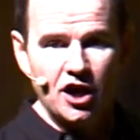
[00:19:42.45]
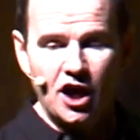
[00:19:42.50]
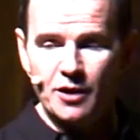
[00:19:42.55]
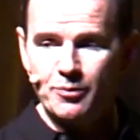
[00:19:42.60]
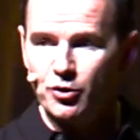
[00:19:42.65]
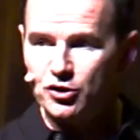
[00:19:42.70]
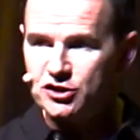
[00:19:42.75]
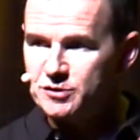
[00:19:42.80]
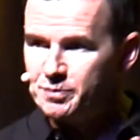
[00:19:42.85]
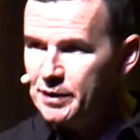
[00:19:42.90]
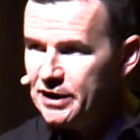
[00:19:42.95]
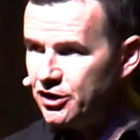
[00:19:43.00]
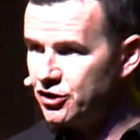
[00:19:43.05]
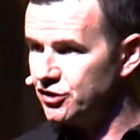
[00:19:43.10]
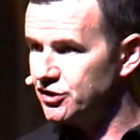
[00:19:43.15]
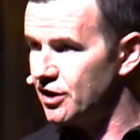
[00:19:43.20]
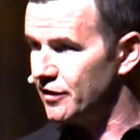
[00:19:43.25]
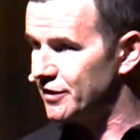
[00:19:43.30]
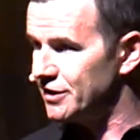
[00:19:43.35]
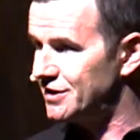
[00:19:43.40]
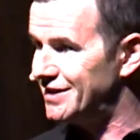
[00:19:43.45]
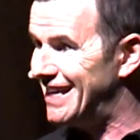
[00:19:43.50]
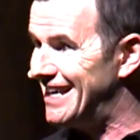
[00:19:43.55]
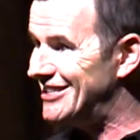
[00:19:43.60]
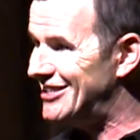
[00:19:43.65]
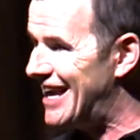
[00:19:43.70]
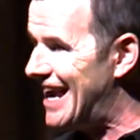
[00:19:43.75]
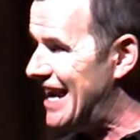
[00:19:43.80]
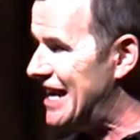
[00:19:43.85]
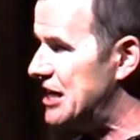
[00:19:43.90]
I put speakers on the
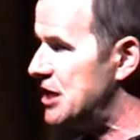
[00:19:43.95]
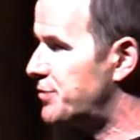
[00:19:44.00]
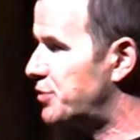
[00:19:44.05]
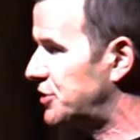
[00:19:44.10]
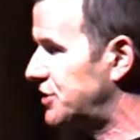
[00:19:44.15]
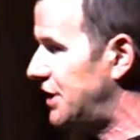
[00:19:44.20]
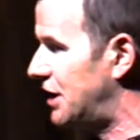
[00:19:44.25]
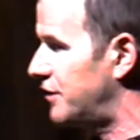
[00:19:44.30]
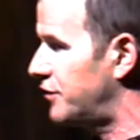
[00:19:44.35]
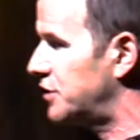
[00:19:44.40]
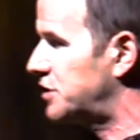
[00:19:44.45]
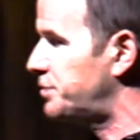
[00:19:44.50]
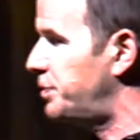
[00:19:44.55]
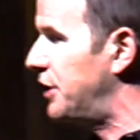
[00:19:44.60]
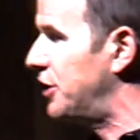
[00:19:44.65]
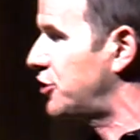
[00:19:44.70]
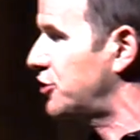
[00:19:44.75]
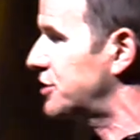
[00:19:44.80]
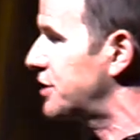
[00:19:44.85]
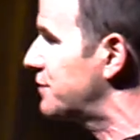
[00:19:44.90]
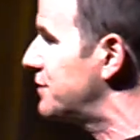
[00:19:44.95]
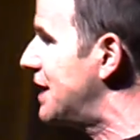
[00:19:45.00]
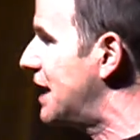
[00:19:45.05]
stage. 80% of the speakers have